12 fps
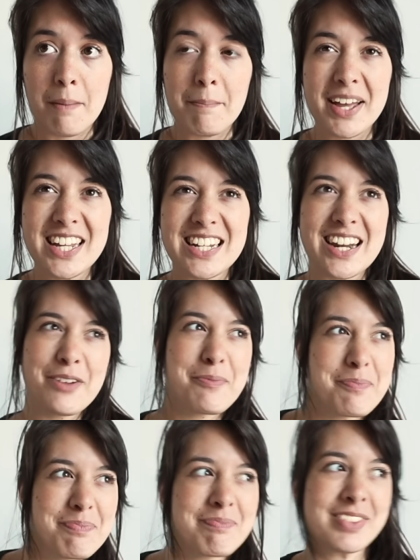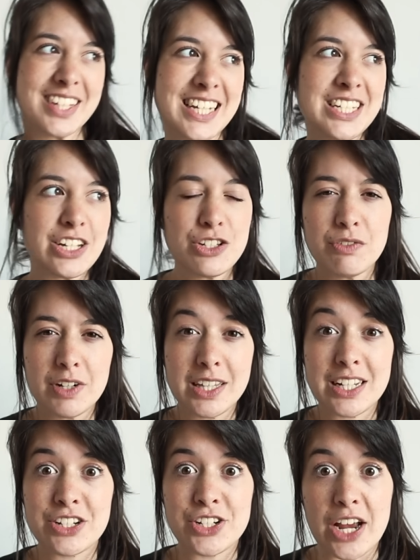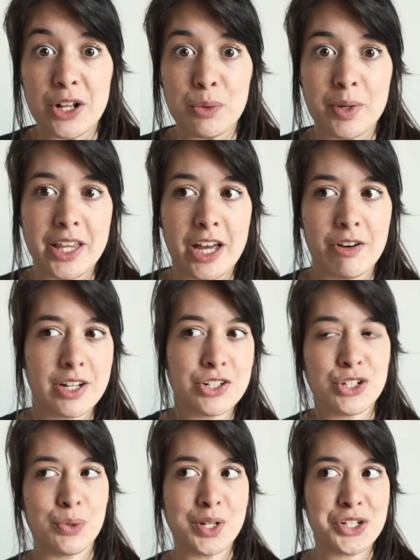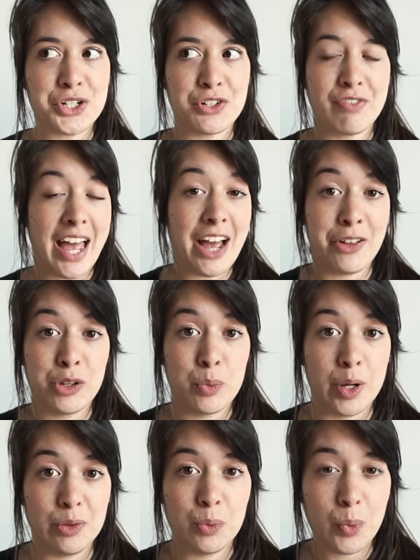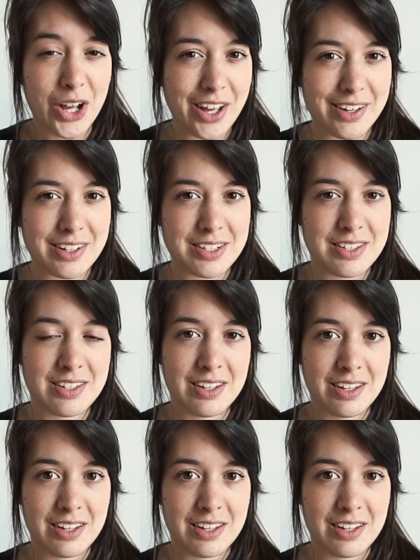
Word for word: But it doesn't really gel with our intuition of how the world works.